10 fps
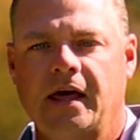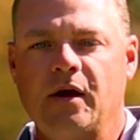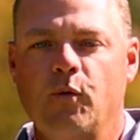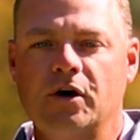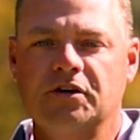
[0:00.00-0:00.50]

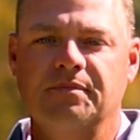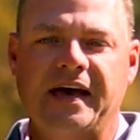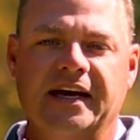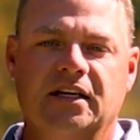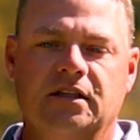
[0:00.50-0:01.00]
Hey, welcome
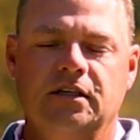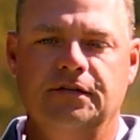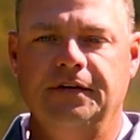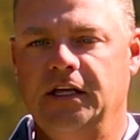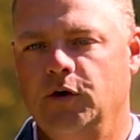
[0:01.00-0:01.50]
back, and in this
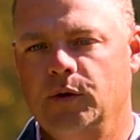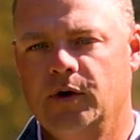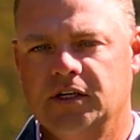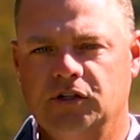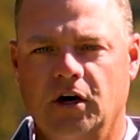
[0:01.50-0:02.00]
video we
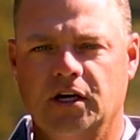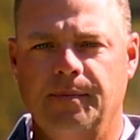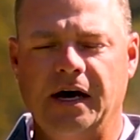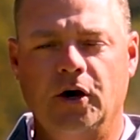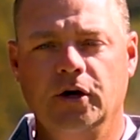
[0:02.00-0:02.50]
want to talk
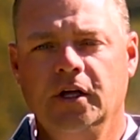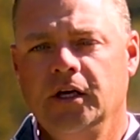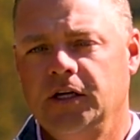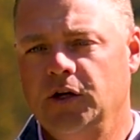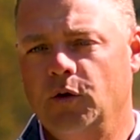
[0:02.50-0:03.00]
about,
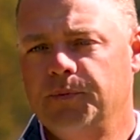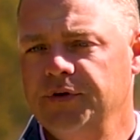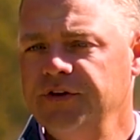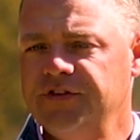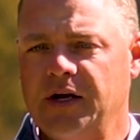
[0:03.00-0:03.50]

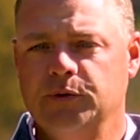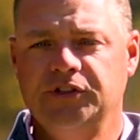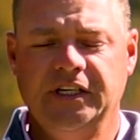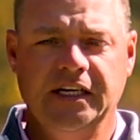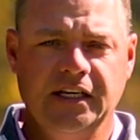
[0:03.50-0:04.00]
pre-shot
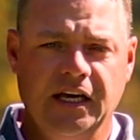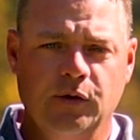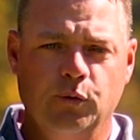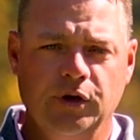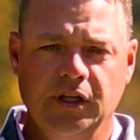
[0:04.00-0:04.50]
routine
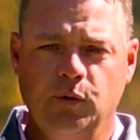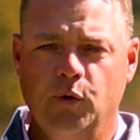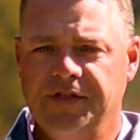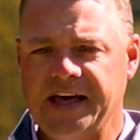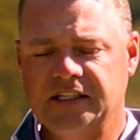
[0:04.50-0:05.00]
and really
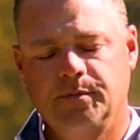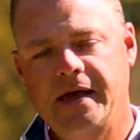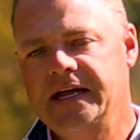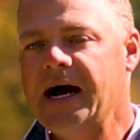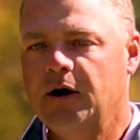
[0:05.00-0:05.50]
what that's
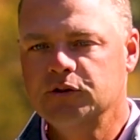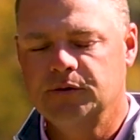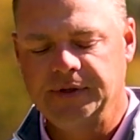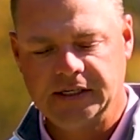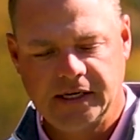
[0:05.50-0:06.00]
made out
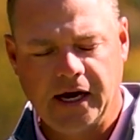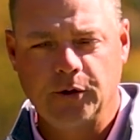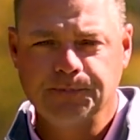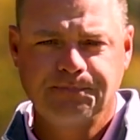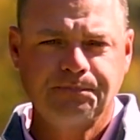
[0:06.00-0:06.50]
to be.
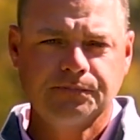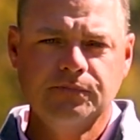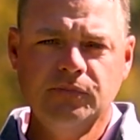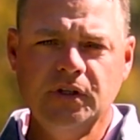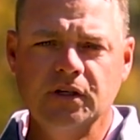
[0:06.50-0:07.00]
Now,
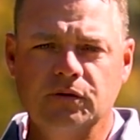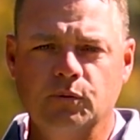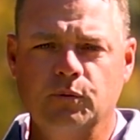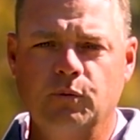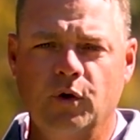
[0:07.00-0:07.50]

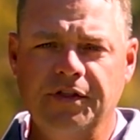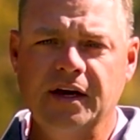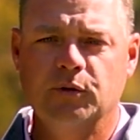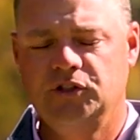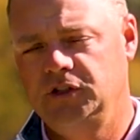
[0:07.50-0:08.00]
one
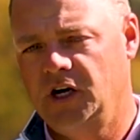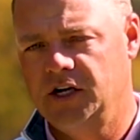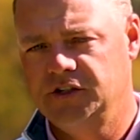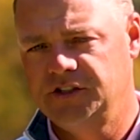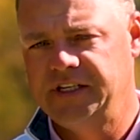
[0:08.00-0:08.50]
thing I want you to
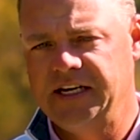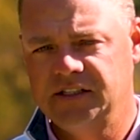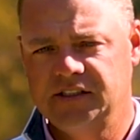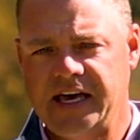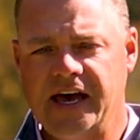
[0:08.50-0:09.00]
understand
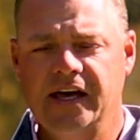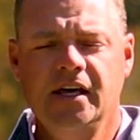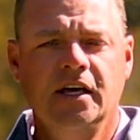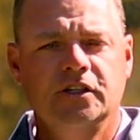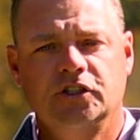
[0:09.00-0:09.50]
is that
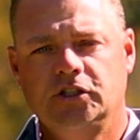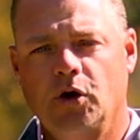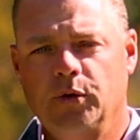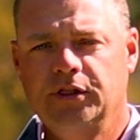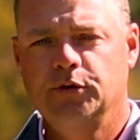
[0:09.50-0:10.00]
just
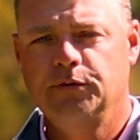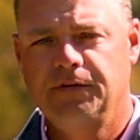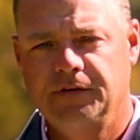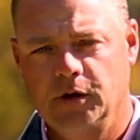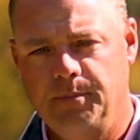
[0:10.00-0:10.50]
going through
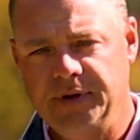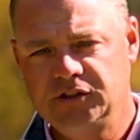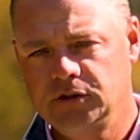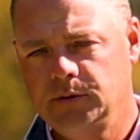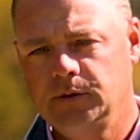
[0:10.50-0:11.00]

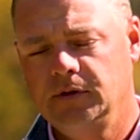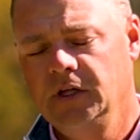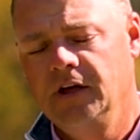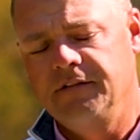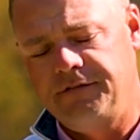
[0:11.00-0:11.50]
habitual
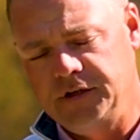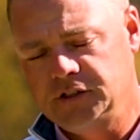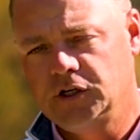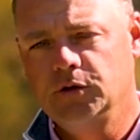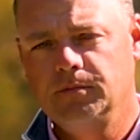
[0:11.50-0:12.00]

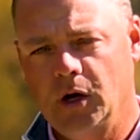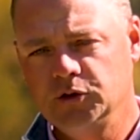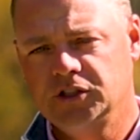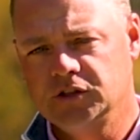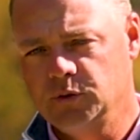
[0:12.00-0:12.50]
physical
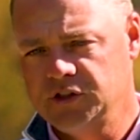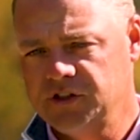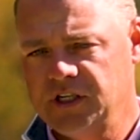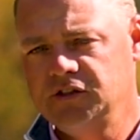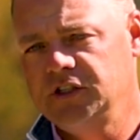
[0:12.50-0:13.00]
motions, which
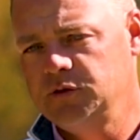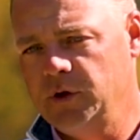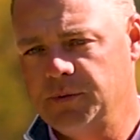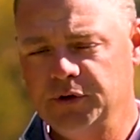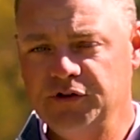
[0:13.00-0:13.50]
essentially is
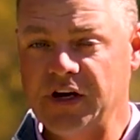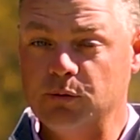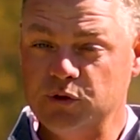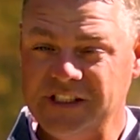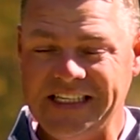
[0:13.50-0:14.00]
what a
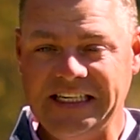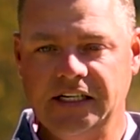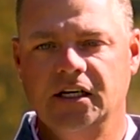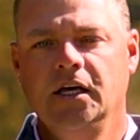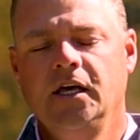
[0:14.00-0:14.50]
pre-shot
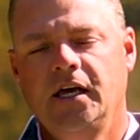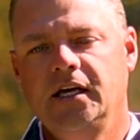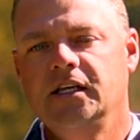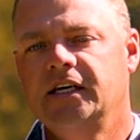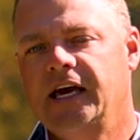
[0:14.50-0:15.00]
routine
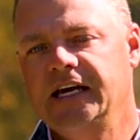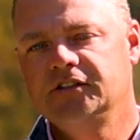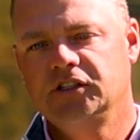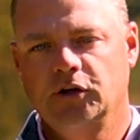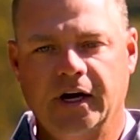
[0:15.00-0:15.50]

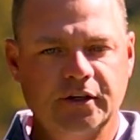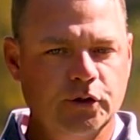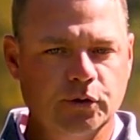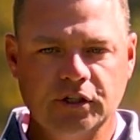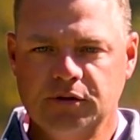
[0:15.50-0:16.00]
indicates, I
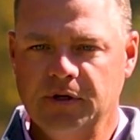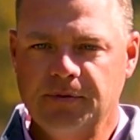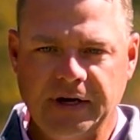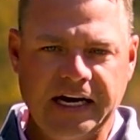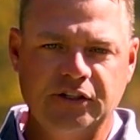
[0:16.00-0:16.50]
do this many
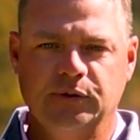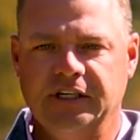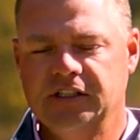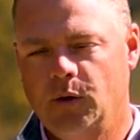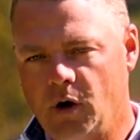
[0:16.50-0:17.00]
practice
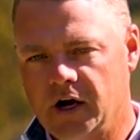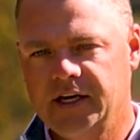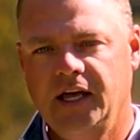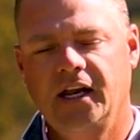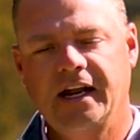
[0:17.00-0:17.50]
swings, I
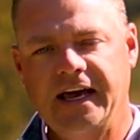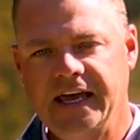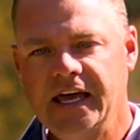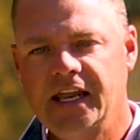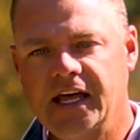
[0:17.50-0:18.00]
walk in and I
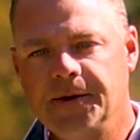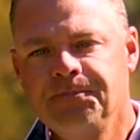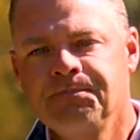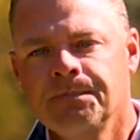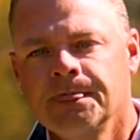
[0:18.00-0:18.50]
hit it,
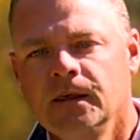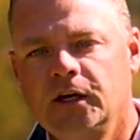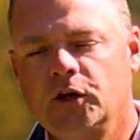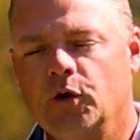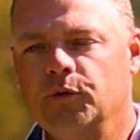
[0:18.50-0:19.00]

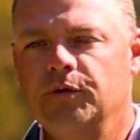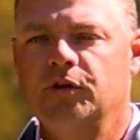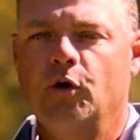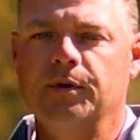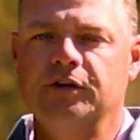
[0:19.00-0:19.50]

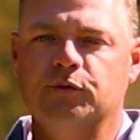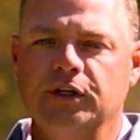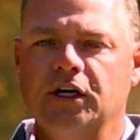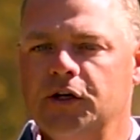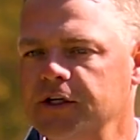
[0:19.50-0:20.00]
nobody's
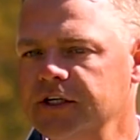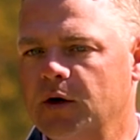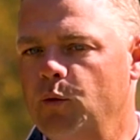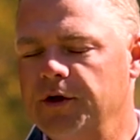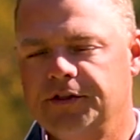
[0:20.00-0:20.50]
really clear
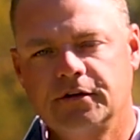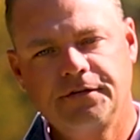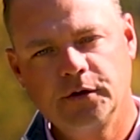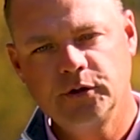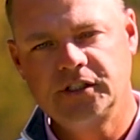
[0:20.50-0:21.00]
on what they're
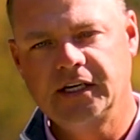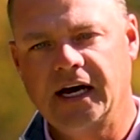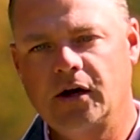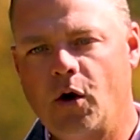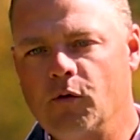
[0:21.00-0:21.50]
focusing
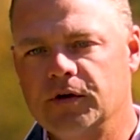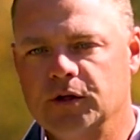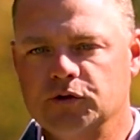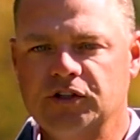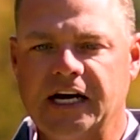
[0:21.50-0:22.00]
on over
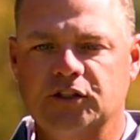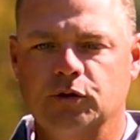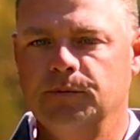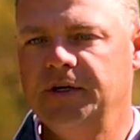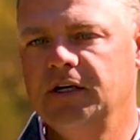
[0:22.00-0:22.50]
those shots.
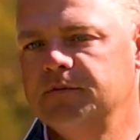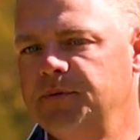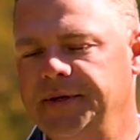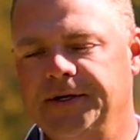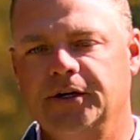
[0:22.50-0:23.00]
So it
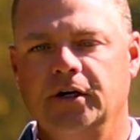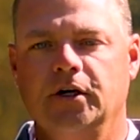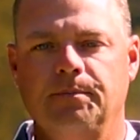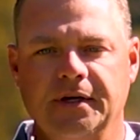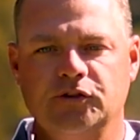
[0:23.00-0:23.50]
becomes pure
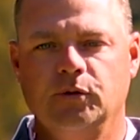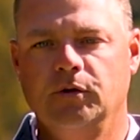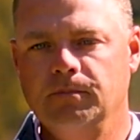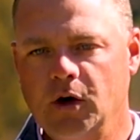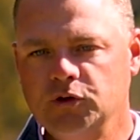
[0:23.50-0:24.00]

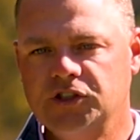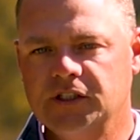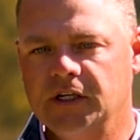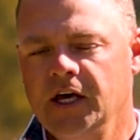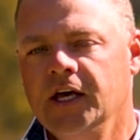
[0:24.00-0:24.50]
habitual
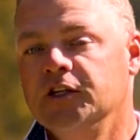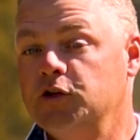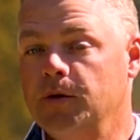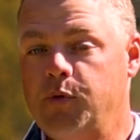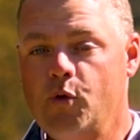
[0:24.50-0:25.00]
motion
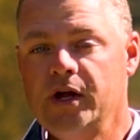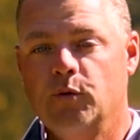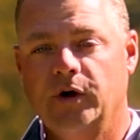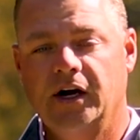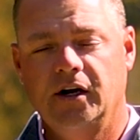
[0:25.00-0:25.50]
to the point
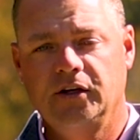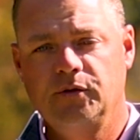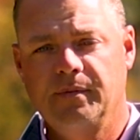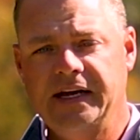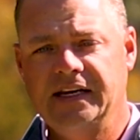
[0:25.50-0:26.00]
where
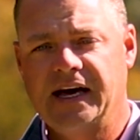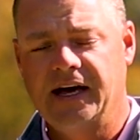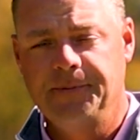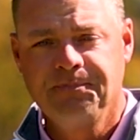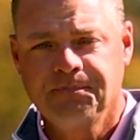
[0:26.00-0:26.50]
you might
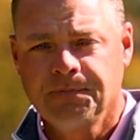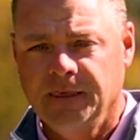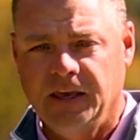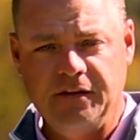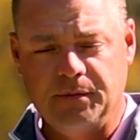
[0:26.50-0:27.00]
not
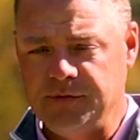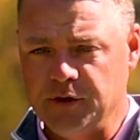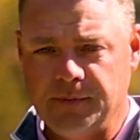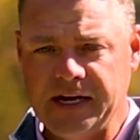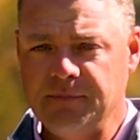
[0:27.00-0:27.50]
even,
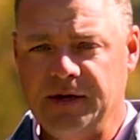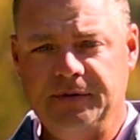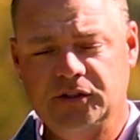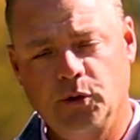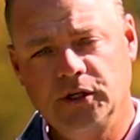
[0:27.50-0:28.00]
your mind might
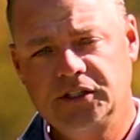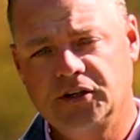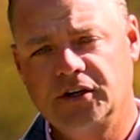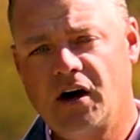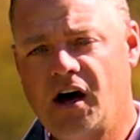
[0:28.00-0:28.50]
be totally
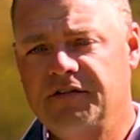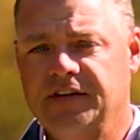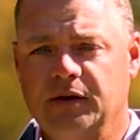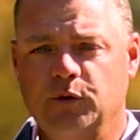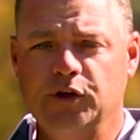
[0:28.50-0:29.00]
turned off,
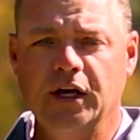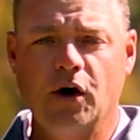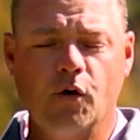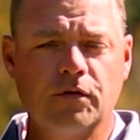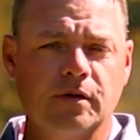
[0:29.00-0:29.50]
and then when you get
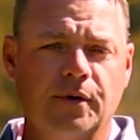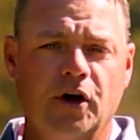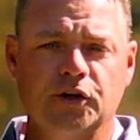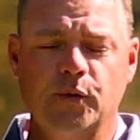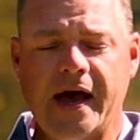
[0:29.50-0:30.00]
over the
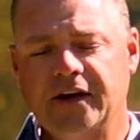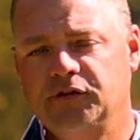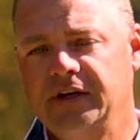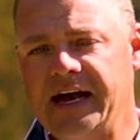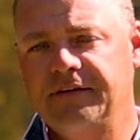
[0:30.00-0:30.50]
ball, you
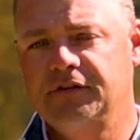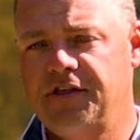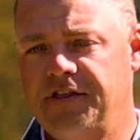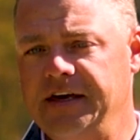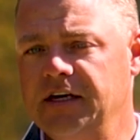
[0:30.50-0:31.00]
actually have to
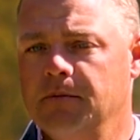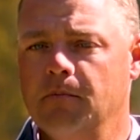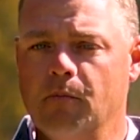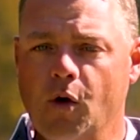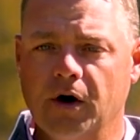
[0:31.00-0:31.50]
think
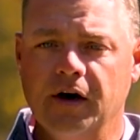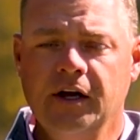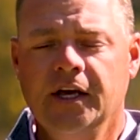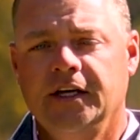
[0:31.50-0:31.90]
more.